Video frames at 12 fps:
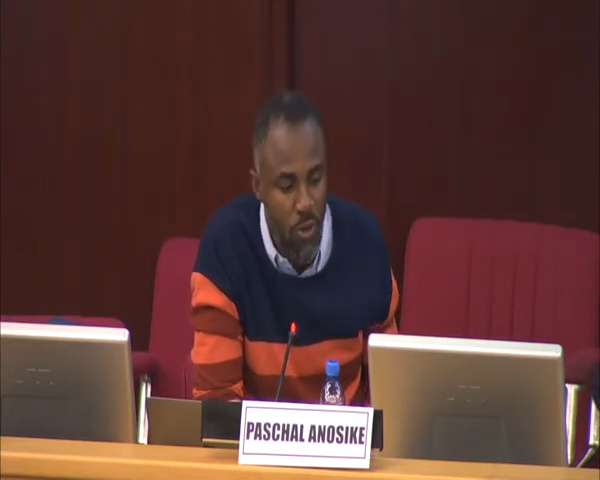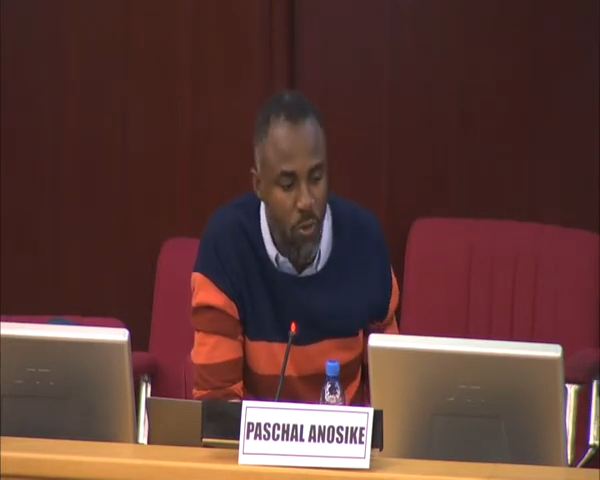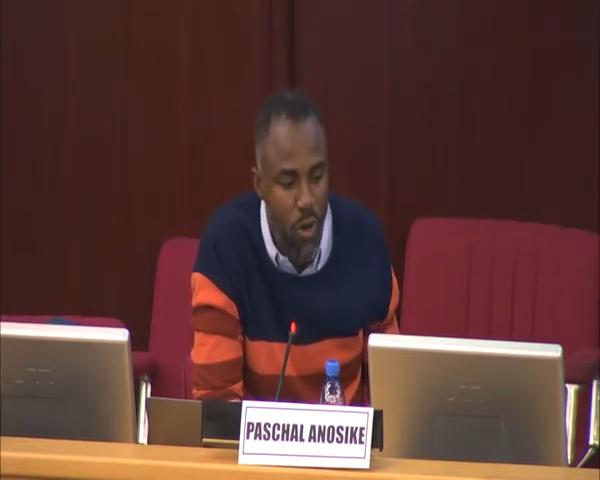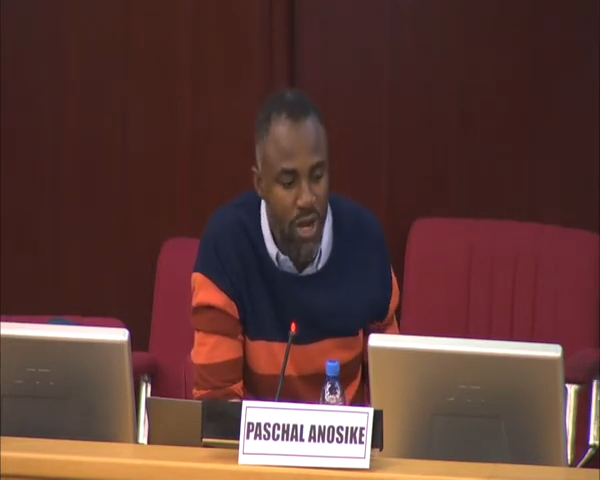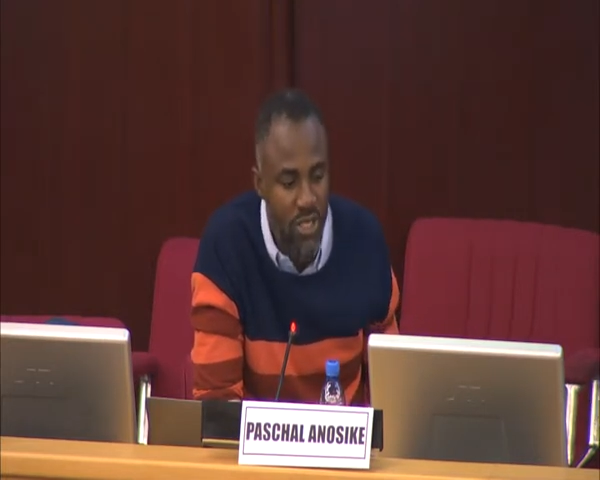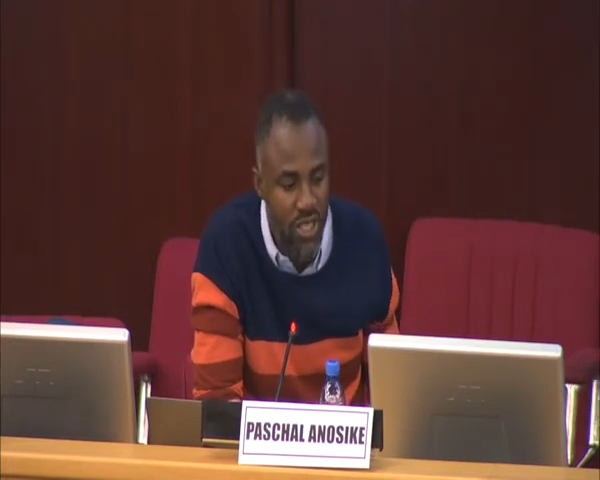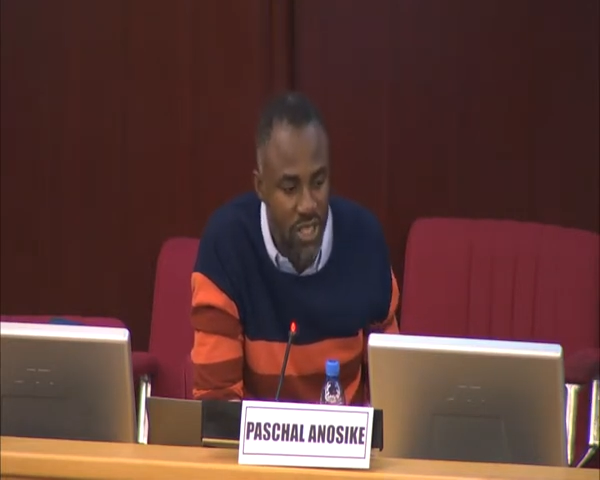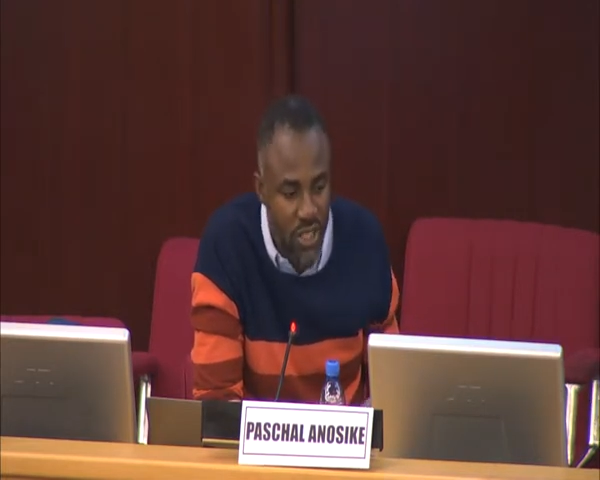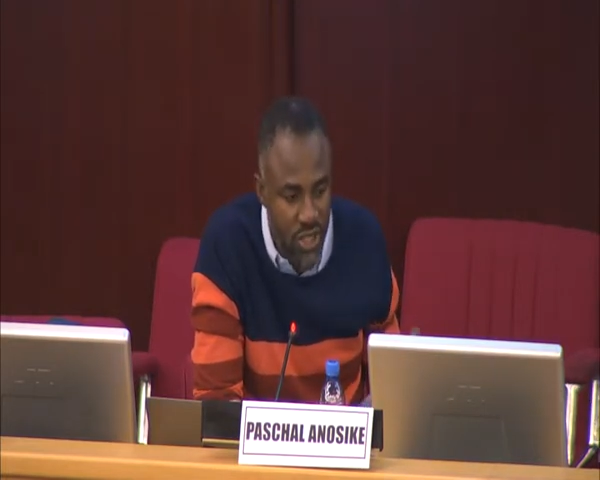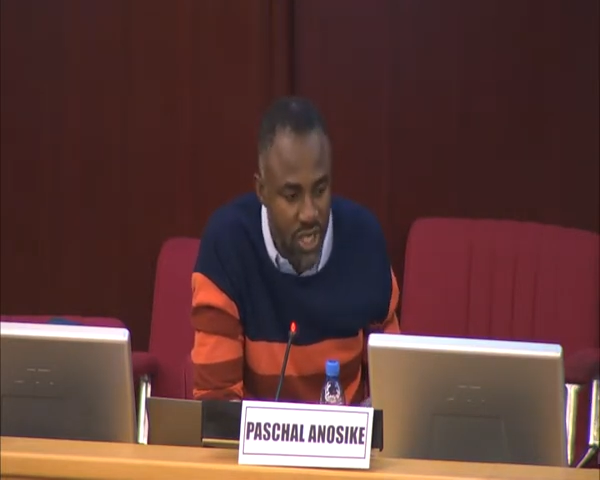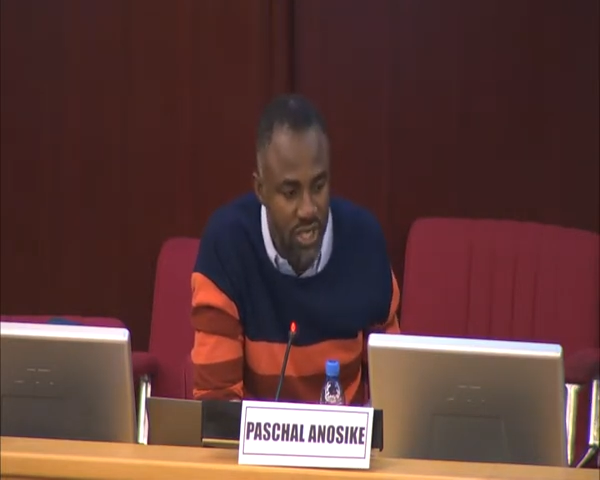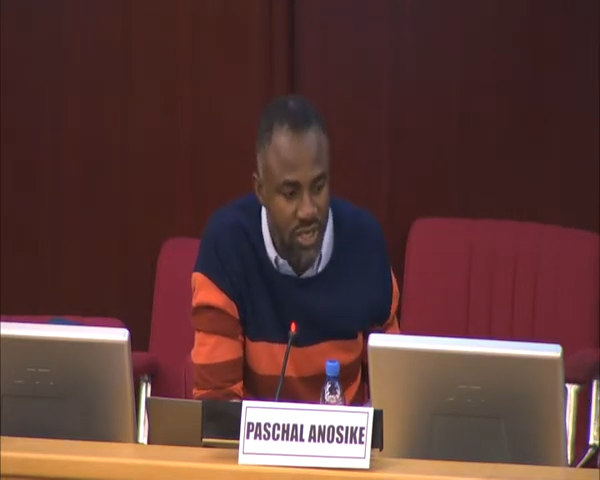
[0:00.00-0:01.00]
what is
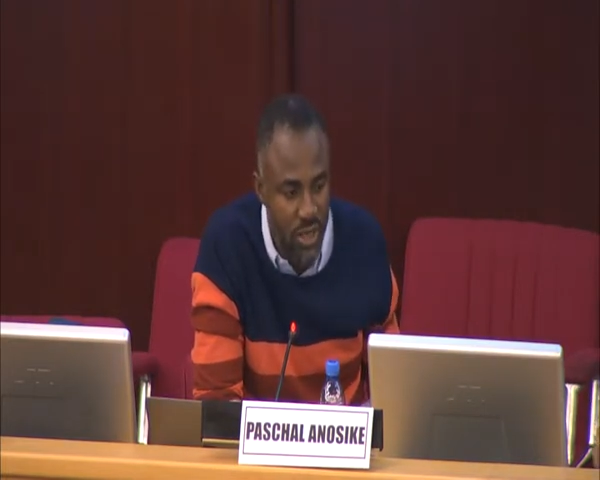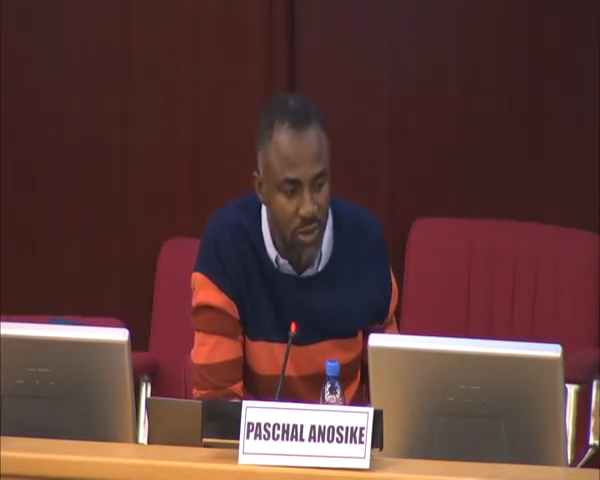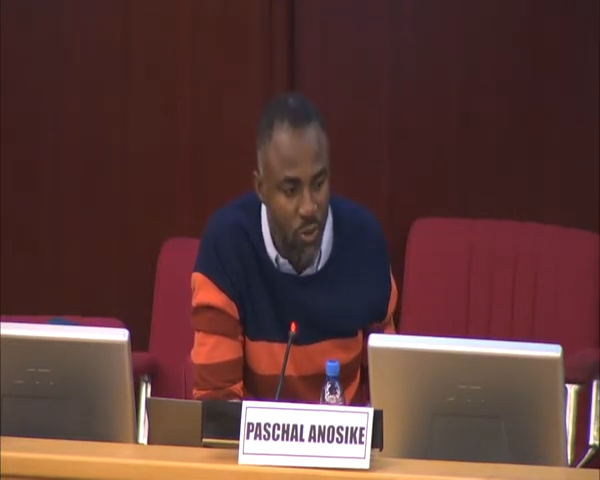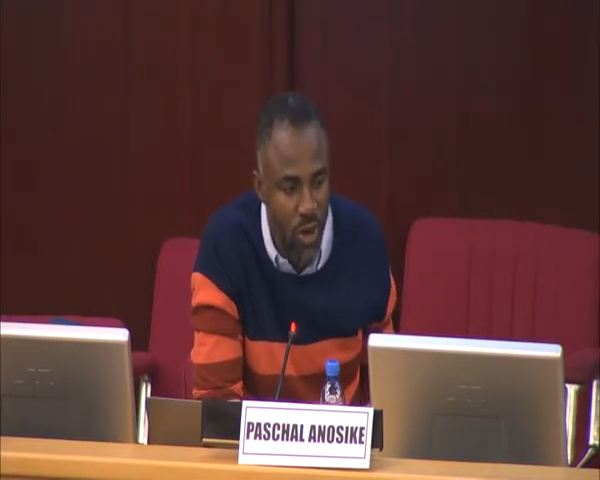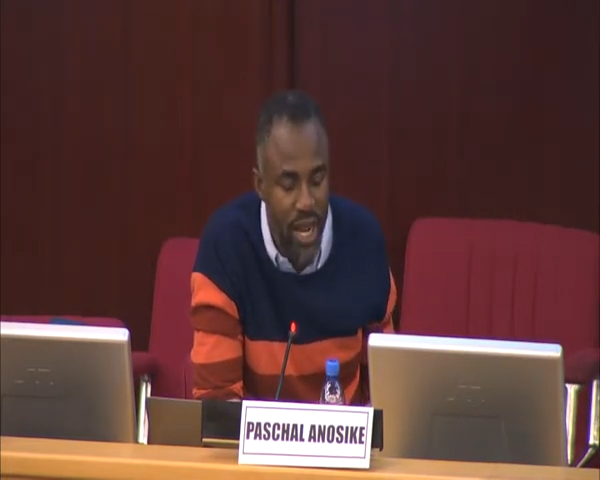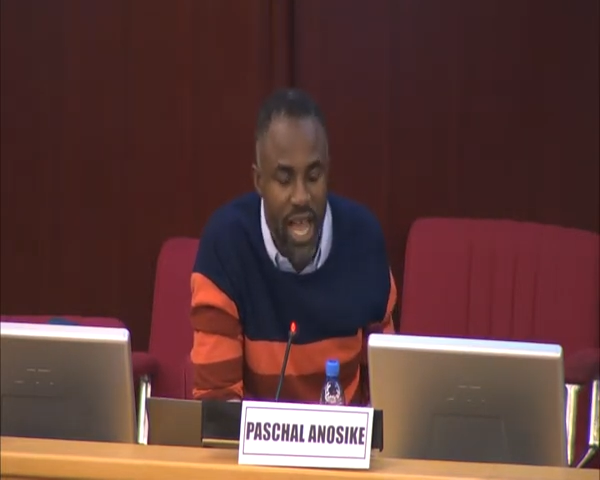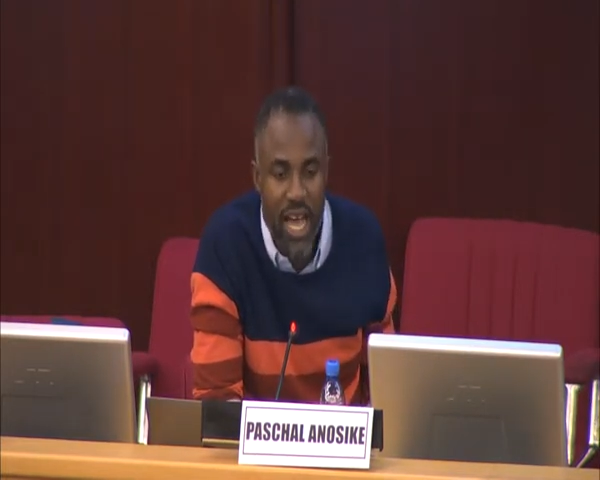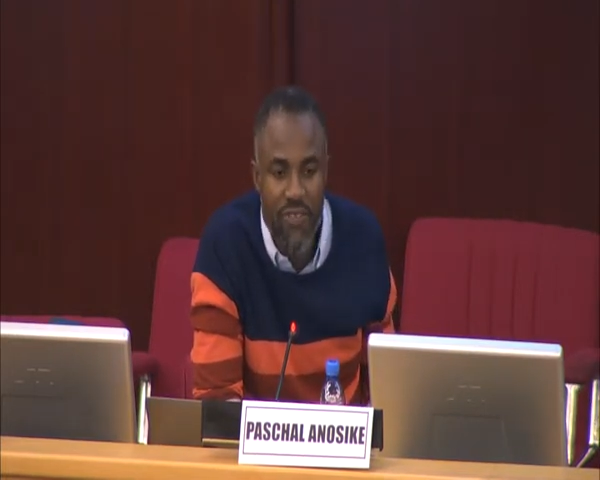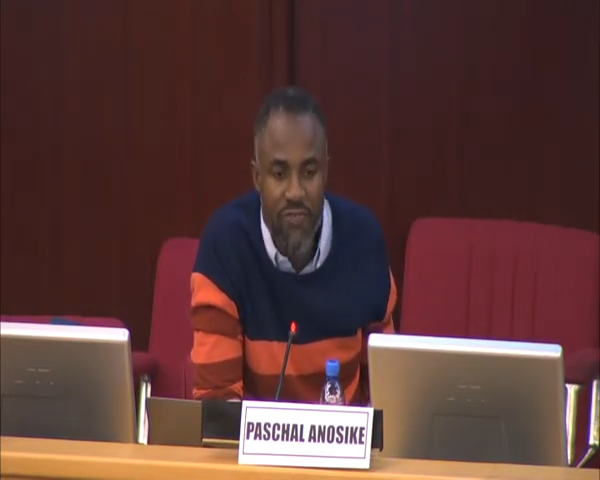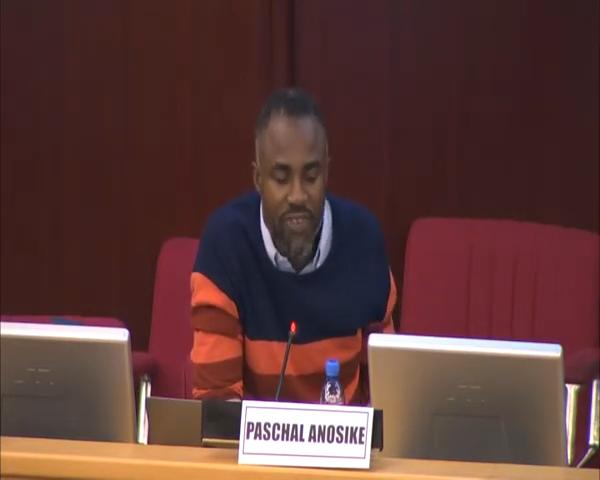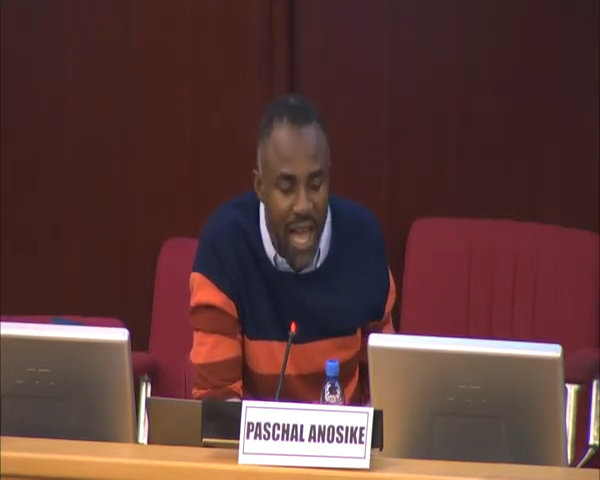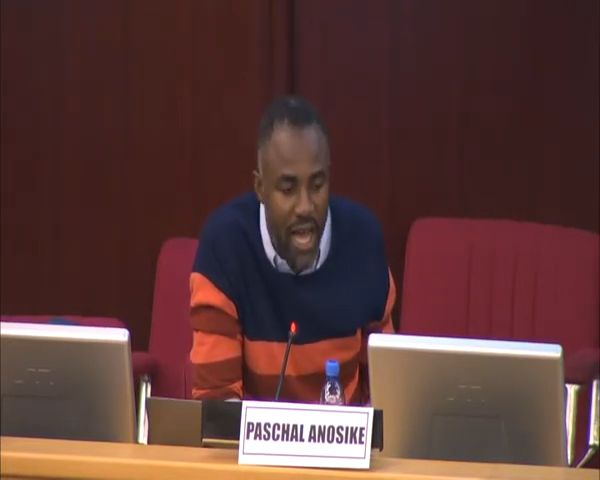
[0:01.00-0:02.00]
interesting, what I have
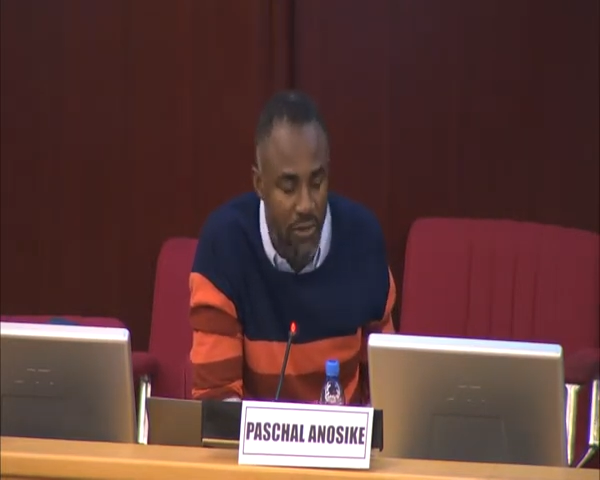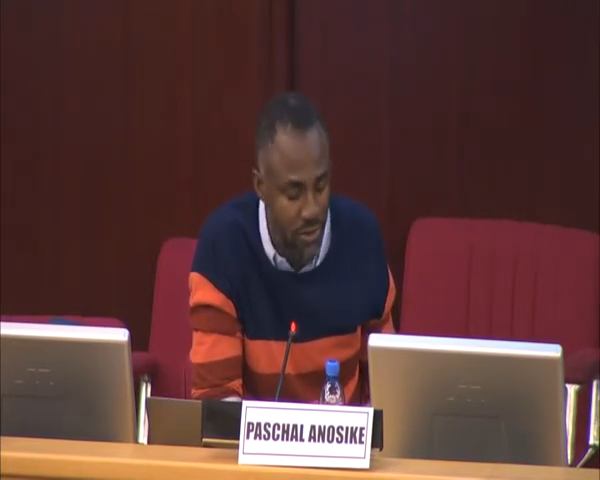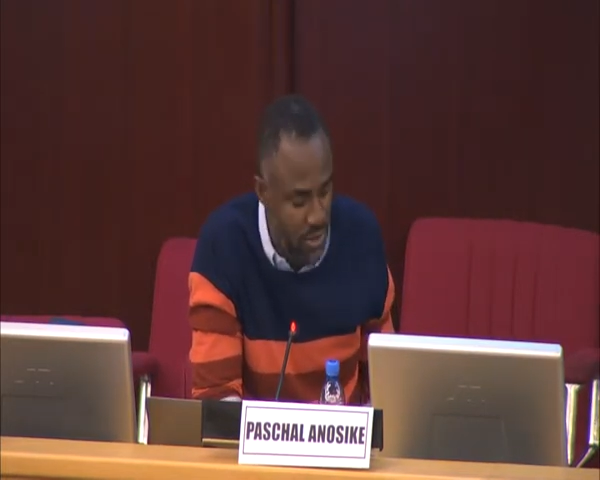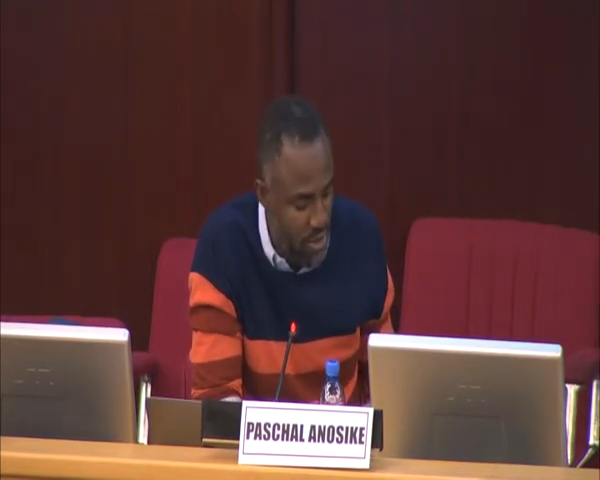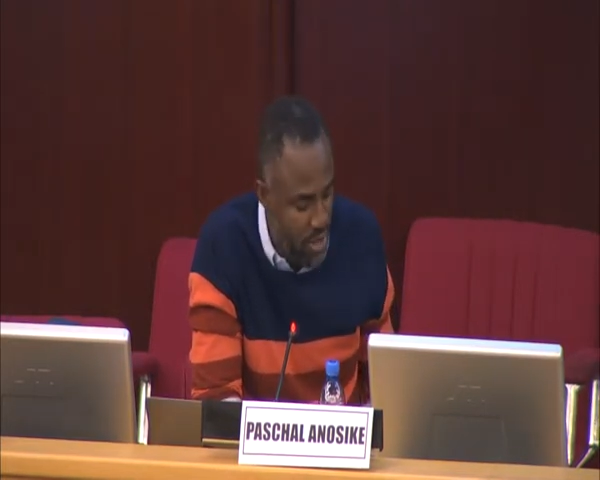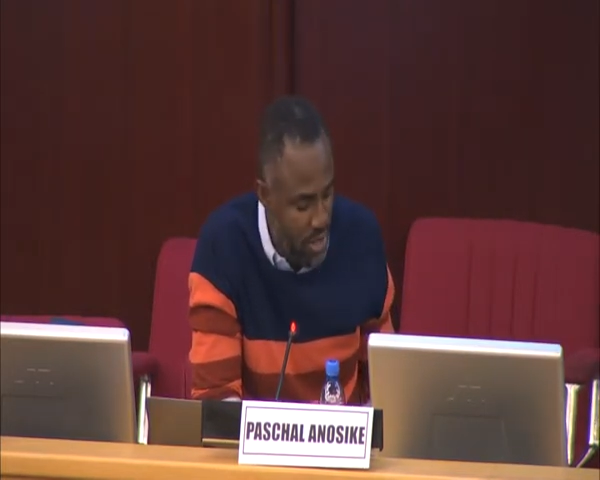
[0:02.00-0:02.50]
found,